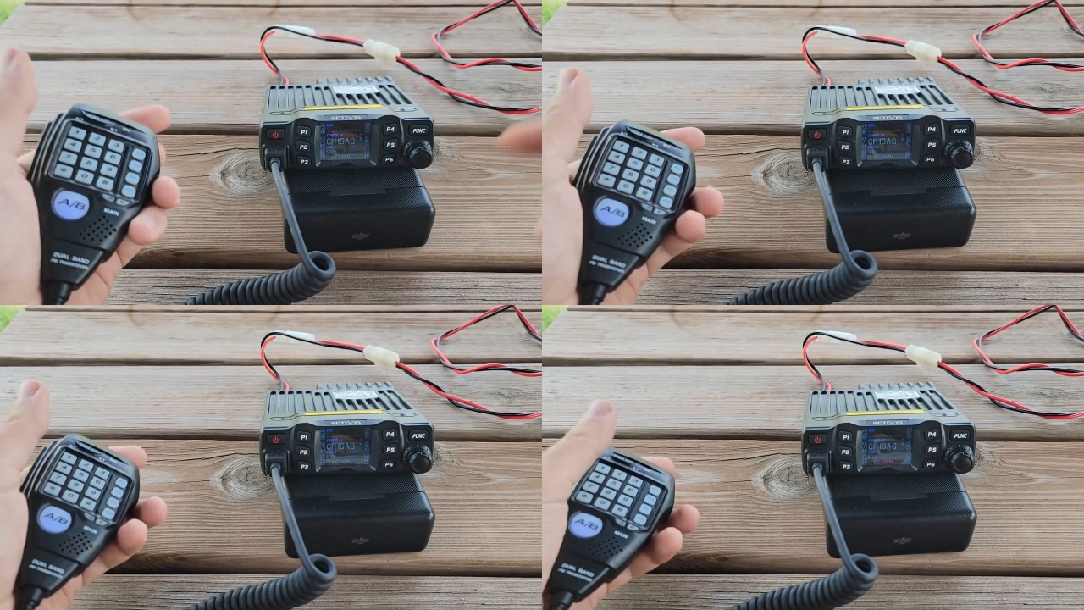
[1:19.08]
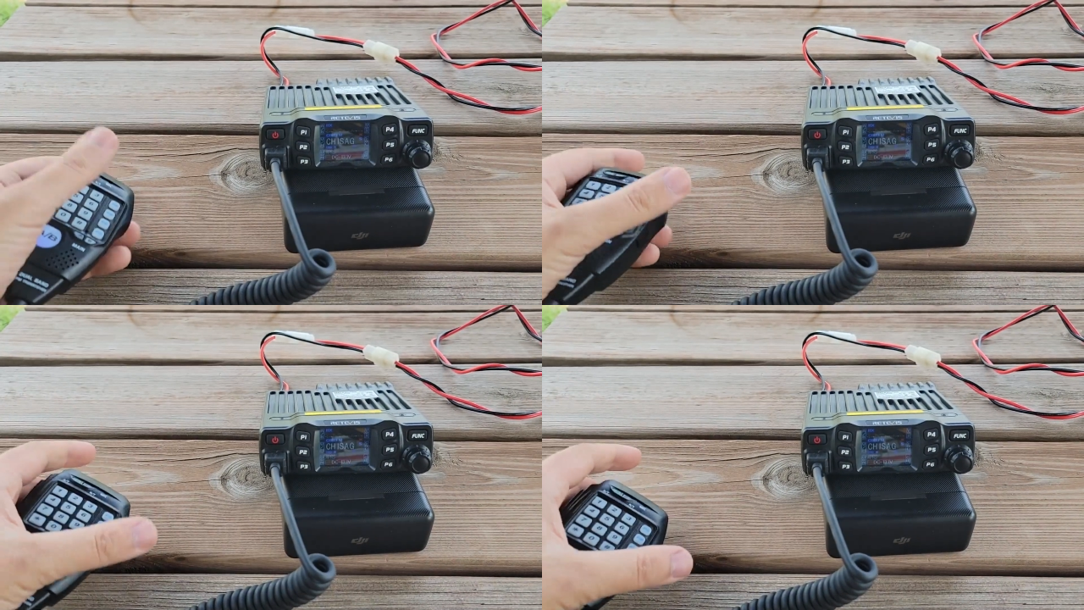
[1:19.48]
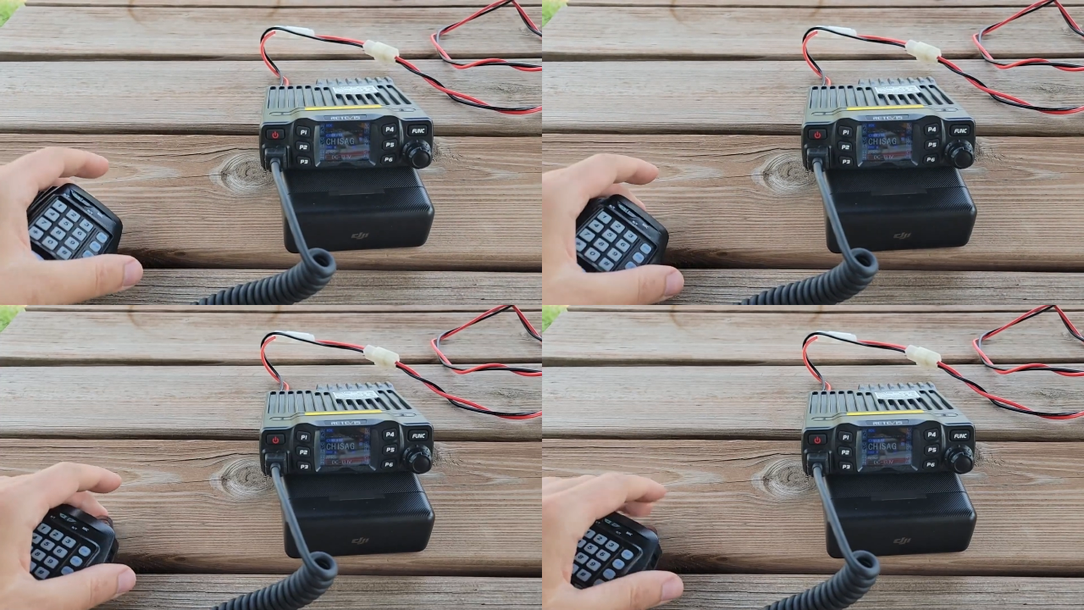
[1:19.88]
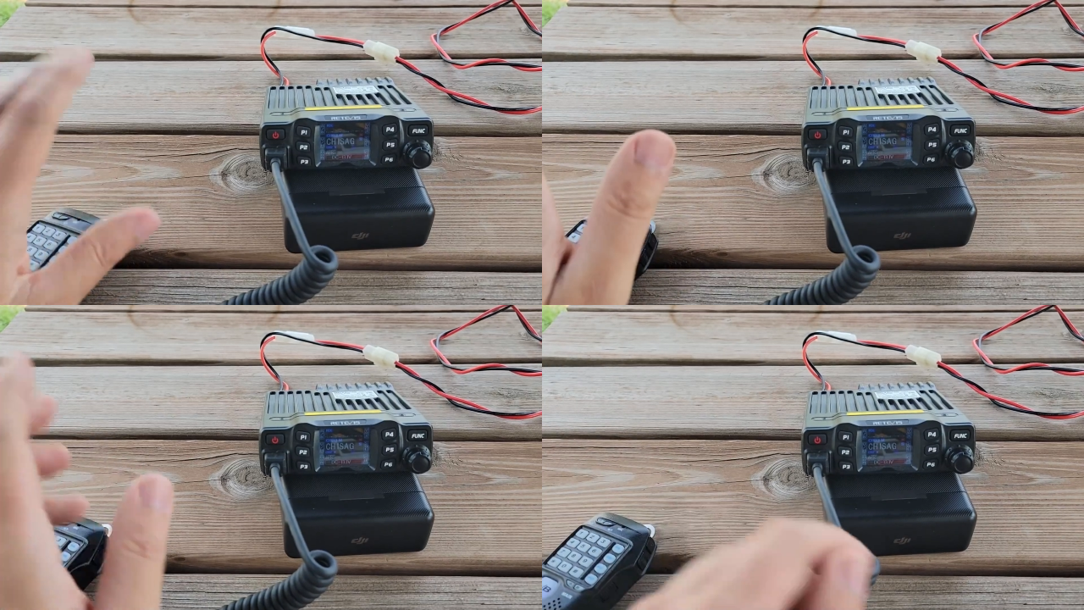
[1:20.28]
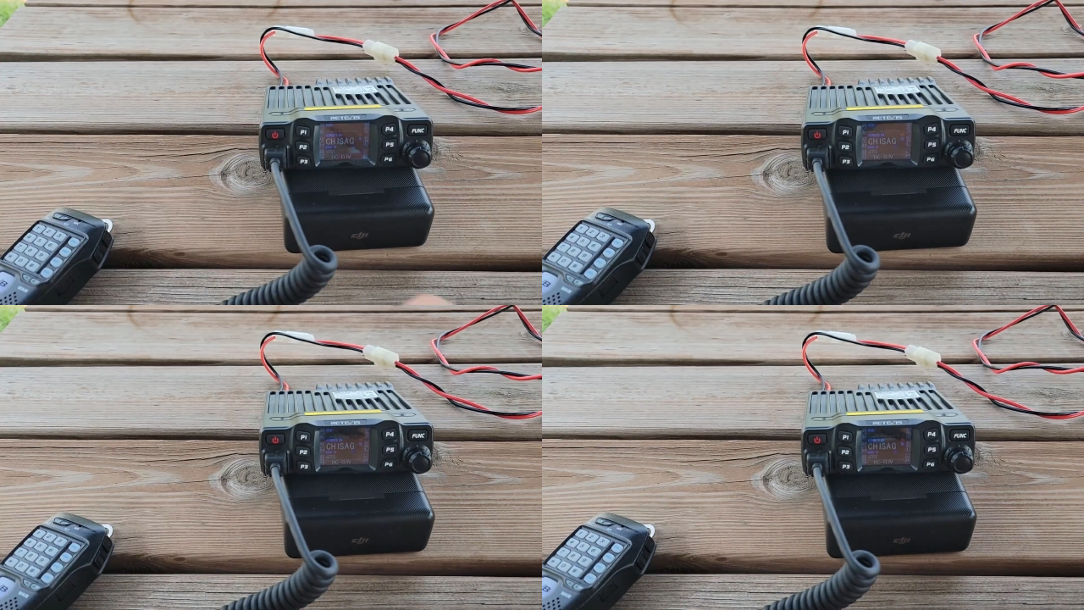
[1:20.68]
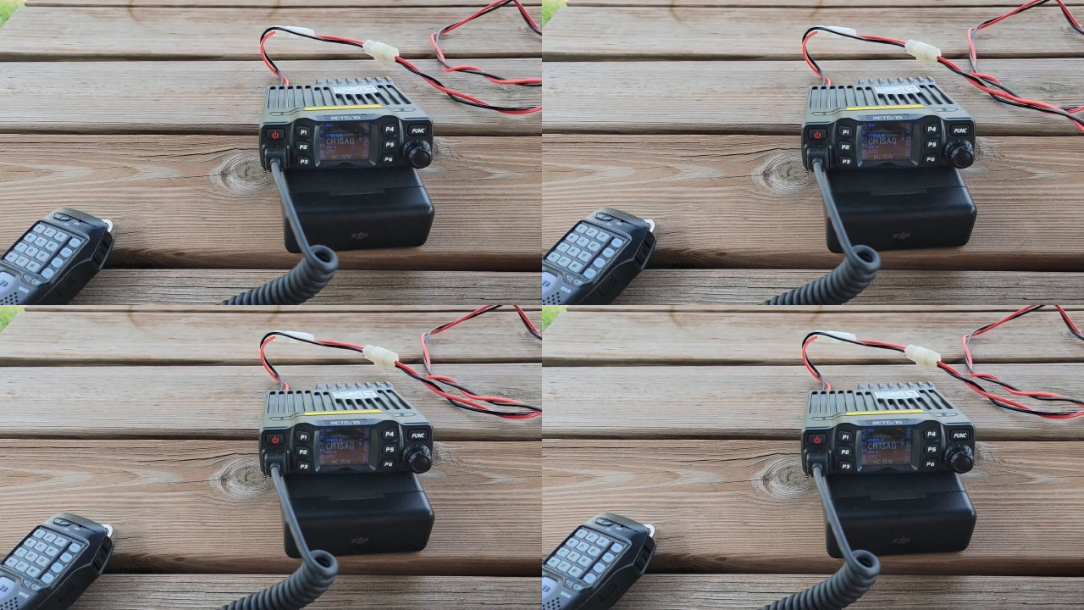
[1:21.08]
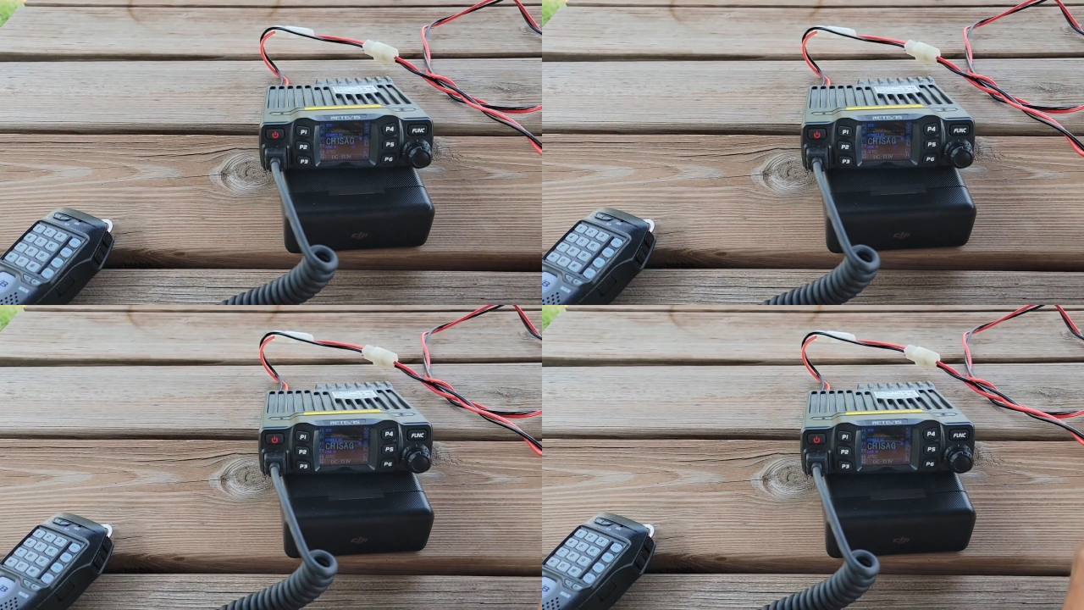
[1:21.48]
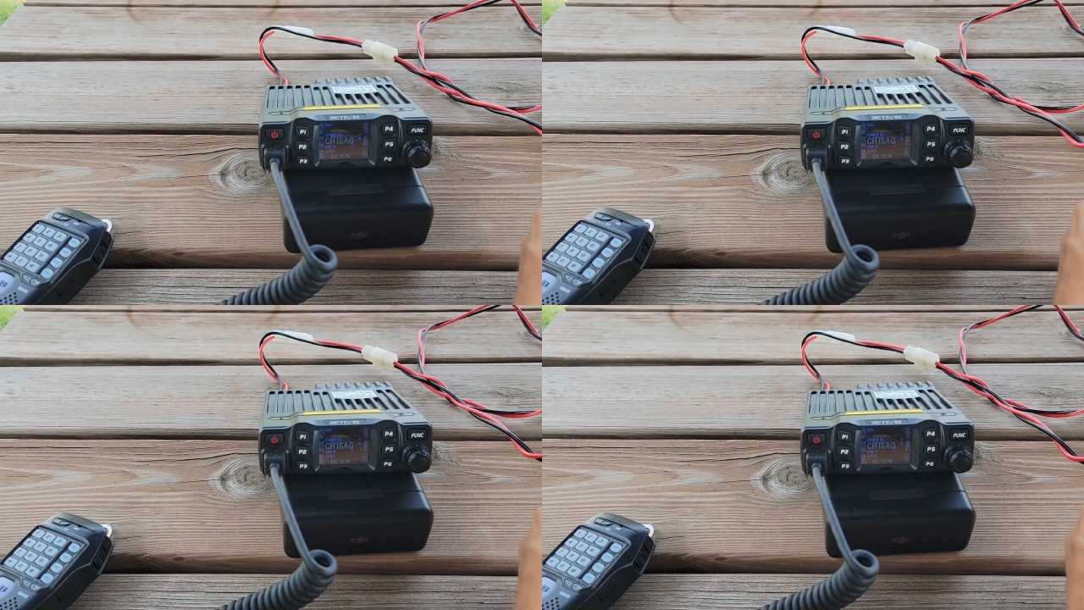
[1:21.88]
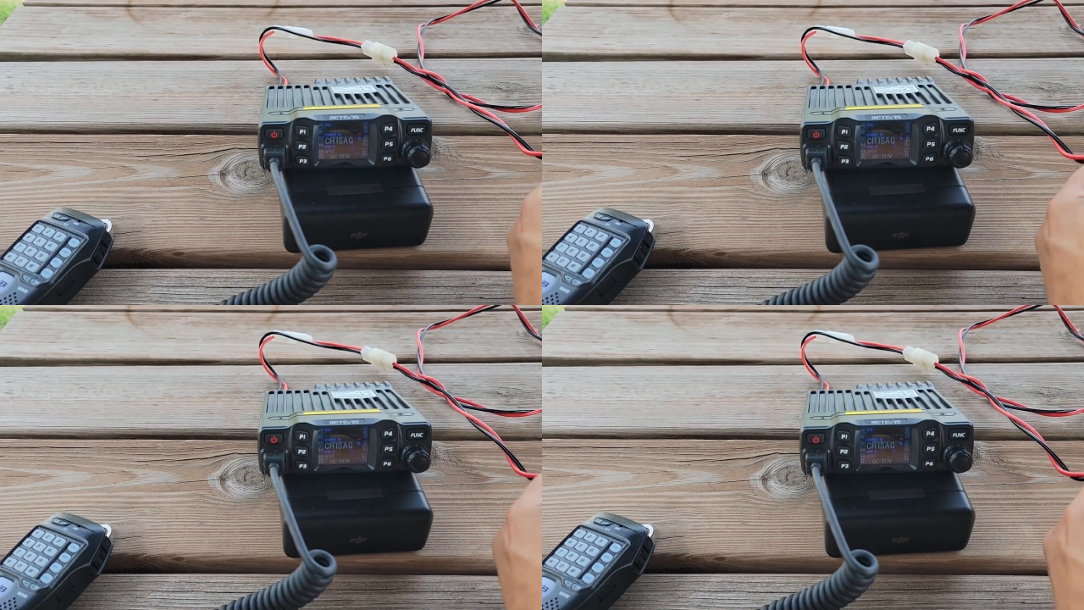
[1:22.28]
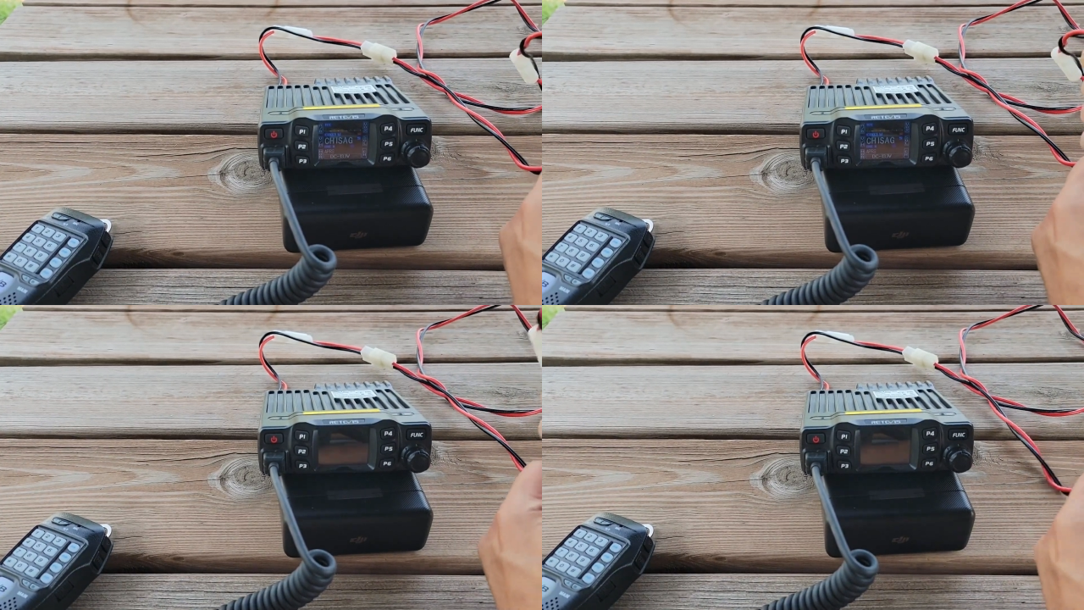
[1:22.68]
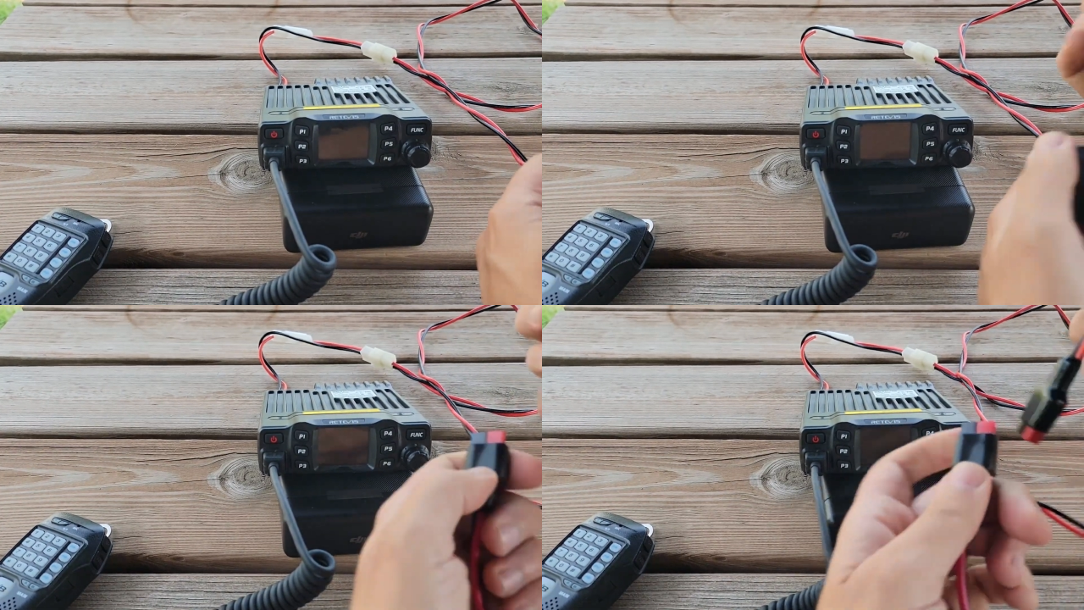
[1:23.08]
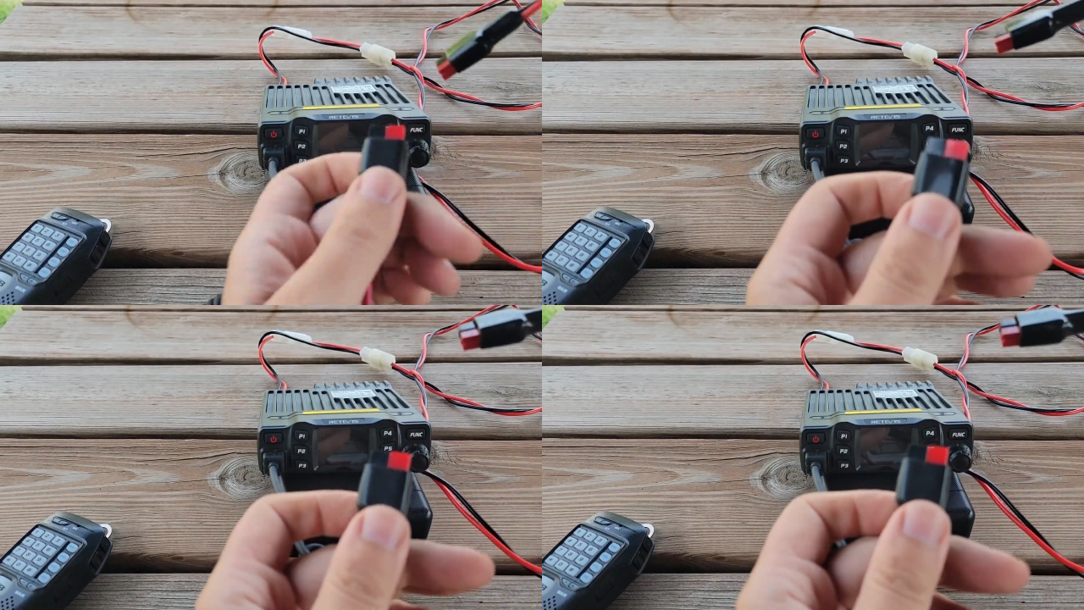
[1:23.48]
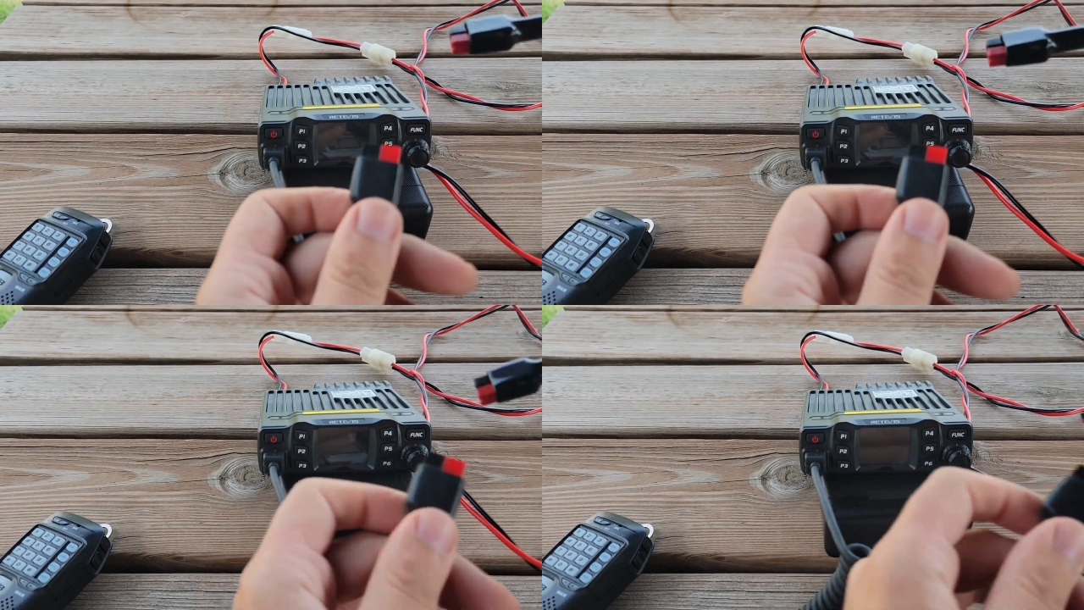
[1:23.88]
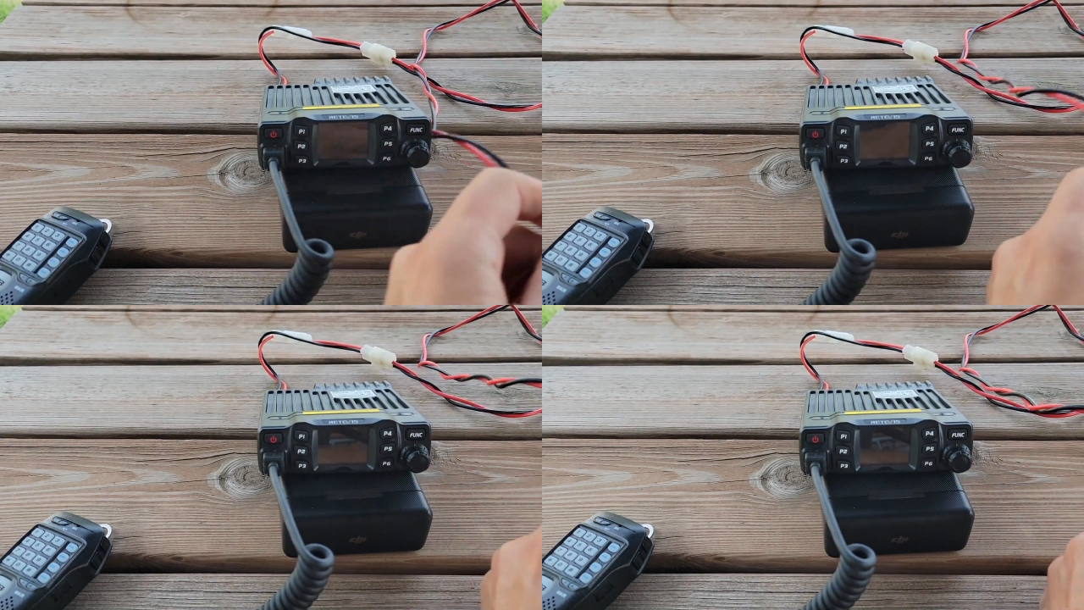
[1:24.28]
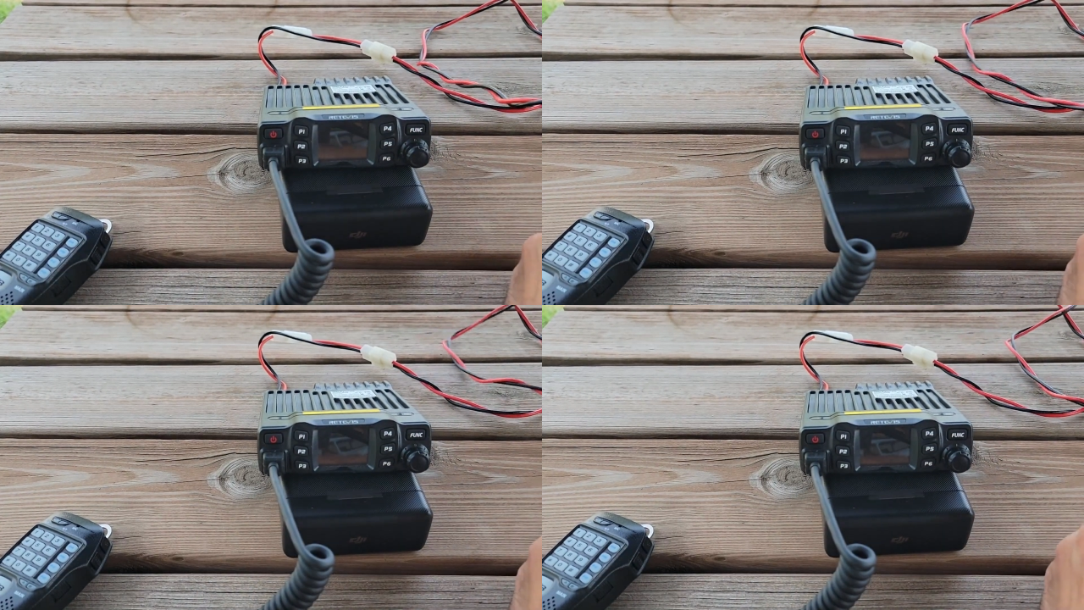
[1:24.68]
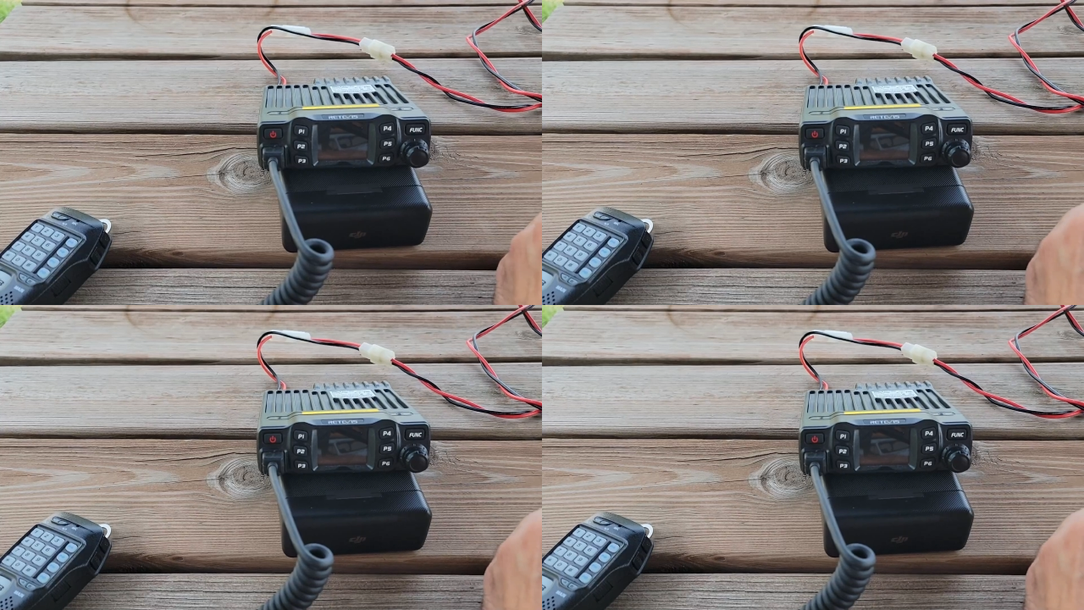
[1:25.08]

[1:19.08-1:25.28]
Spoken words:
[unreadable: no face in view]